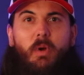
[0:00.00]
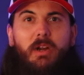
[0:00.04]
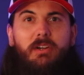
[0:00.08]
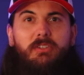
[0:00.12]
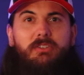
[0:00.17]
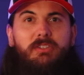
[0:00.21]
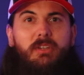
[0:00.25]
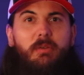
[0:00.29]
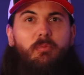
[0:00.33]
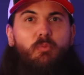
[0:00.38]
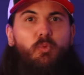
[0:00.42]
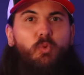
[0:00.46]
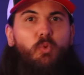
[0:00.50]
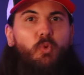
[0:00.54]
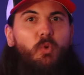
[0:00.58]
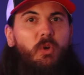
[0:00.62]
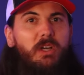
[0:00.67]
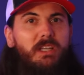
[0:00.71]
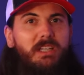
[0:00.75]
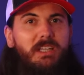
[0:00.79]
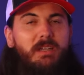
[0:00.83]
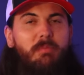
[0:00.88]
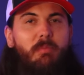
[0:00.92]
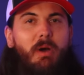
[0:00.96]
where some
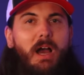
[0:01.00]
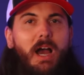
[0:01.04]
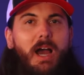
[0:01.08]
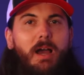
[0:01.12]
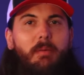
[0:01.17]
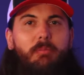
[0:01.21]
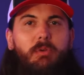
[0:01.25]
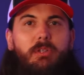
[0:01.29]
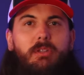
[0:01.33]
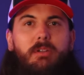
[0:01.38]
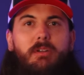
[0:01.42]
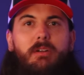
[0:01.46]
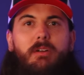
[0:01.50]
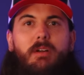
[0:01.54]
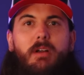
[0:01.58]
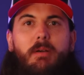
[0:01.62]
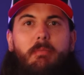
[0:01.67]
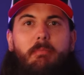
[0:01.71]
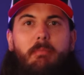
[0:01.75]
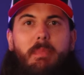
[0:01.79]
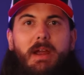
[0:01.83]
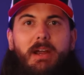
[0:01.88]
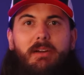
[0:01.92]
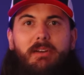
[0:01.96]
really popular
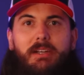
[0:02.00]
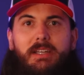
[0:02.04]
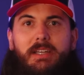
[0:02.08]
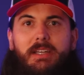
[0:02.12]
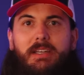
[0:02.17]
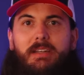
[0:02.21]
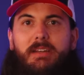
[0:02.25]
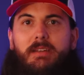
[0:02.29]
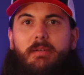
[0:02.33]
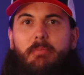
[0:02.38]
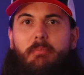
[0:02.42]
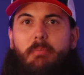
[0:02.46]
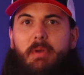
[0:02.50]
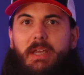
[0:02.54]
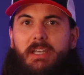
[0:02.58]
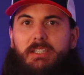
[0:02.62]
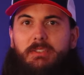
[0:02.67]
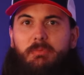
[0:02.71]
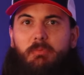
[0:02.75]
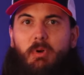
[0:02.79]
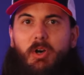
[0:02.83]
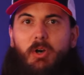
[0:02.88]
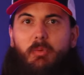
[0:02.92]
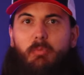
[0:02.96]
American
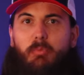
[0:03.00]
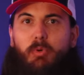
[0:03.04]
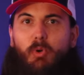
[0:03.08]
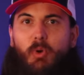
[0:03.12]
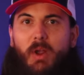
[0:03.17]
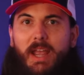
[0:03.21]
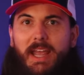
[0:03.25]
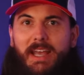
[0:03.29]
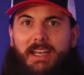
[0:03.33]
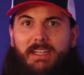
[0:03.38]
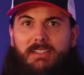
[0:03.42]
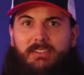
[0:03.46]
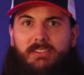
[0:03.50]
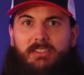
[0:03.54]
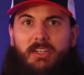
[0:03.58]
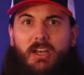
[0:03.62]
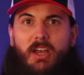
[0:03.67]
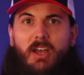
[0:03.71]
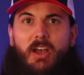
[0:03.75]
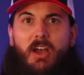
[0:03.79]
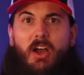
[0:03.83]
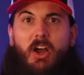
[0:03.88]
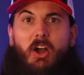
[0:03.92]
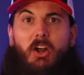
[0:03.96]
baseball brands
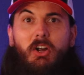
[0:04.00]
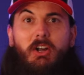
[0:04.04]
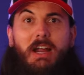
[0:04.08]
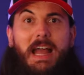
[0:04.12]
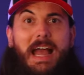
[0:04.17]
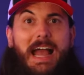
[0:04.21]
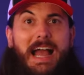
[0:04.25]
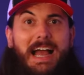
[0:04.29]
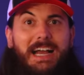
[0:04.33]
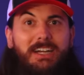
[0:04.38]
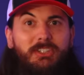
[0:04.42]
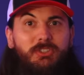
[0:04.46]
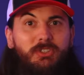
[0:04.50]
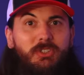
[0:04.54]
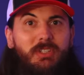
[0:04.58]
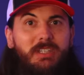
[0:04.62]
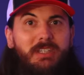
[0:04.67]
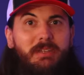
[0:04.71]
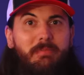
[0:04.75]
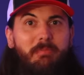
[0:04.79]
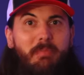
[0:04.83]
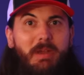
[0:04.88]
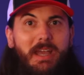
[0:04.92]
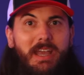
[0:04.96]
are
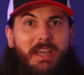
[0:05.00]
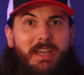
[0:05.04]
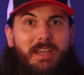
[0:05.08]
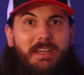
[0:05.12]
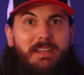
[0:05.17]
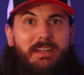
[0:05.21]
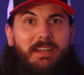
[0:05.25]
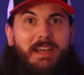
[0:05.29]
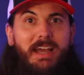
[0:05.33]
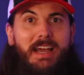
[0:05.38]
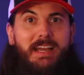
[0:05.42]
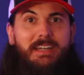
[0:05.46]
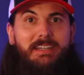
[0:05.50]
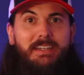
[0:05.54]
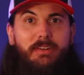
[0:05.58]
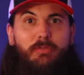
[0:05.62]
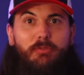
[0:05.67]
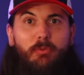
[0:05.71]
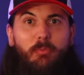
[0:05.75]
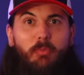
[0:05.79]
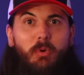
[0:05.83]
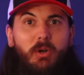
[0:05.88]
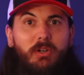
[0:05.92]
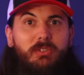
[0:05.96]
actually made at
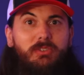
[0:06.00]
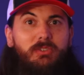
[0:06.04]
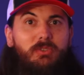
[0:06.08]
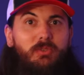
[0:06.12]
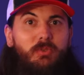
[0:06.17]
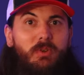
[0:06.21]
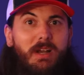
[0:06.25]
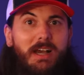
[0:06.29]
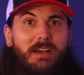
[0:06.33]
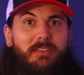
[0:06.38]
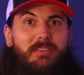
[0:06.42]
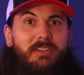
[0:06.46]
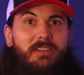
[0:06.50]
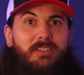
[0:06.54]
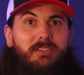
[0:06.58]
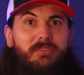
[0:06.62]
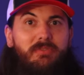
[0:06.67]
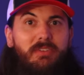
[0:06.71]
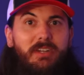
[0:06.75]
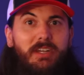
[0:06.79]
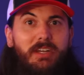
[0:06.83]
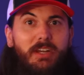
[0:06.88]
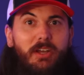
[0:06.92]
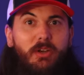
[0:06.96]
different parts throughout this
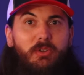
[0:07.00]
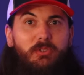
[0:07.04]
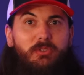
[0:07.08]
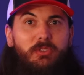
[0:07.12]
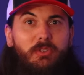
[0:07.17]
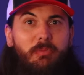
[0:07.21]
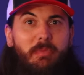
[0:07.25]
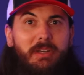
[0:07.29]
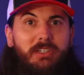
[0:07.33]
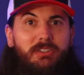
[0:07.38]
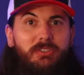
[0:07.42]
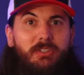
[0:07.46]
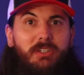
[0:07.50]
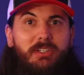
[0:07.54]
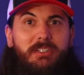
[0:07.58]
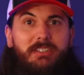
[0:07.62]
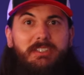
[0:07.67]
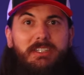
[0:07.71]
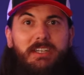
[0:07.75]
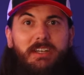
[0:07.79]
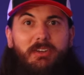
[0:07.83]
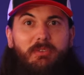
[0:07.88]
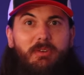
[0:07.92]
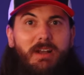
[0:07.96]
video. So, make sure to
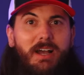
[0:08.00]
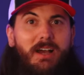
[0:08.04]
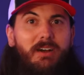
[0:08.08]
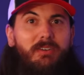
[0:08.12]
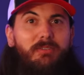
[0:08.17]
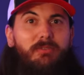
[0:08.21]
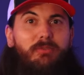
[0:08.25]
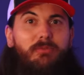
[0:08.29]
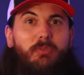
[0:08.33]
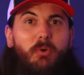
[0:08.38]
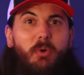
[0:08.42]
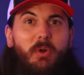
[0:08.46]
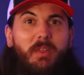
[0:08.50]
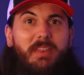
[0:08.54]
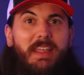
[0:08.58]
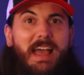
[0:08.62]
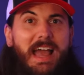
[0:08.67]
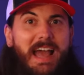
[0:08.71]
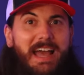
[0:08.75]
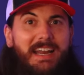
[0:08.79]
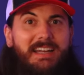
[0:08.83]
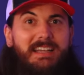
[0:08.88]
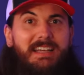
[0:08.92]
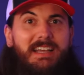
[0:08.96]
stick around for
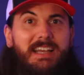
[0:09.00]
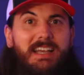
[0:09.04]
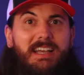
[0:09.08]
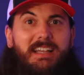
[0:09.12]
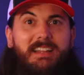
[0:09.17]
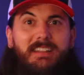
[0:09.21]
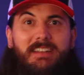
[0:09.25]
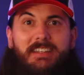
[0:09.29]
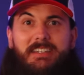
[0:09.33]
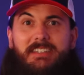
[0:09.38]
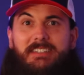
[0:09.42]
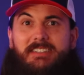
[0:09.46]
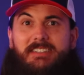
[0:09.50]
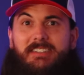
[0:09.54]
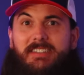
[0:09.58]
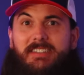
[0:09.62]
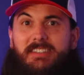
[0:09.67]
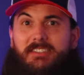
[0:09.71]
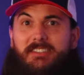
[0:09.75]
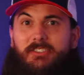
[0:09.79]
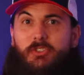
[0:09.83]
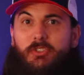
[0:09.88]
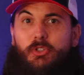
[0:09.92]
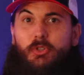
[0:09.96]
that. Links
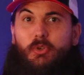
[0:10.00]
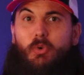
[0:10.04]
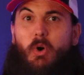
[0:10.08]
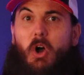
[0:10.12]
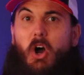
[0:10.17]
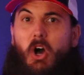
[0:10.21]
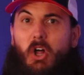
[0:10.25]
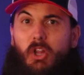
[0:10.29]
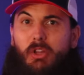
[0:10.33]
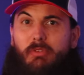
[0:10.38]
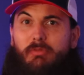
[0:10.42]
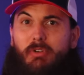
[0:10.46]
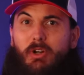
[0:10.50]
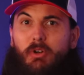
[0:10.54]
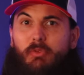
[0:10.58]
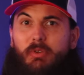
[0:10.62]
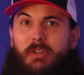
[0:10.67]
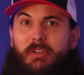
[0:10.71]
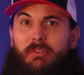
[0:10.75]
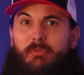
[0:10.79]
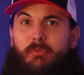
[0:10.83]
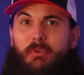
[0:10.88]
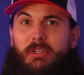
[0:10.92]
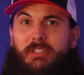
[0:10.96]
to all of our
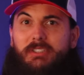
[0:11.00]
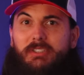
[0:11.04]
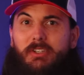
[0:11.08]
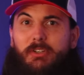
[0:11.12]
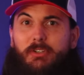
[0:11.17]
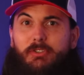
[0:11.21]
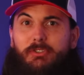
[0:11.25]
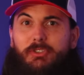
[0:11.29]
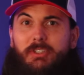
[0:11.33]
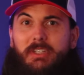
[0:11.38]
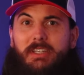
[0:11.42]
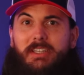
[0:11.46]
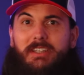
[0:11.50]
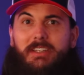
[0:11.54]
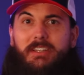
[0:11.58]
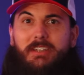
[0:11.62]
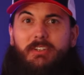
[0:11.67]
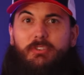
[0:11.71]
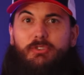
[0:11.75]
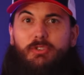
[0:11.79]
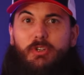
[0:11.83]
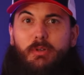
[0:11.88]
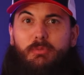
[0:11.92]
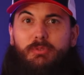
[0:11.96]
written research in the
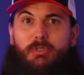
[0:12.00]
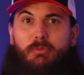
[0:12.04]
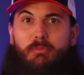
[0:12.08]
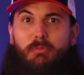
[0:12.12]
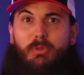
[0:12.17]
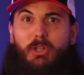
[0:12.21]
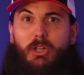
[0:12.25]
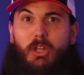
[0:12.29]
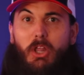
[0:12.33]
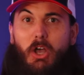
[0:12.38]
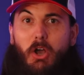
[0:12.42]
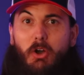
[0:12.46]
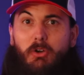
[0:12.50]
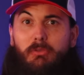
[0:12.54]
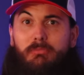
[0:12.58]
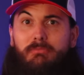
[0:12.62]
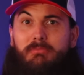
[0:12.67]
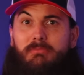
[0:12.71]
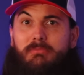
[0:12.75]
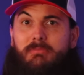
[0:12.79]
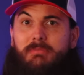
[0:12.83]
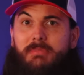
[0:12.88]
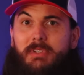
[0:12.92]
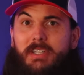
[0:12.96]
description
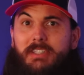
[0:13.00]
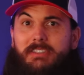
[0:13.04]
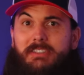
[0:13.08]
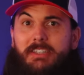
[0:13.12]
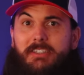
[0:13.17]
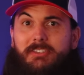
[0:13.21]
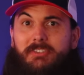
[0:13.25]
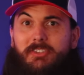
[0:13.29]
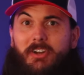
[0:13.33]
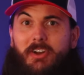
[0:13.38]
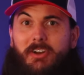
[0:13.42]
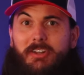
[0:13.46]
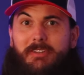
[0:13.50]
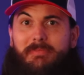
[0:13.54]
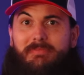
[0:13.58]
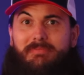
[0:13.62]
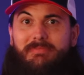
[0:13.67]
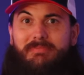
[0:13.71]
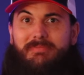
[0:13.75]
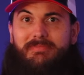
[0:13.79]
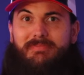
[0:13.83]
below. Let's get started.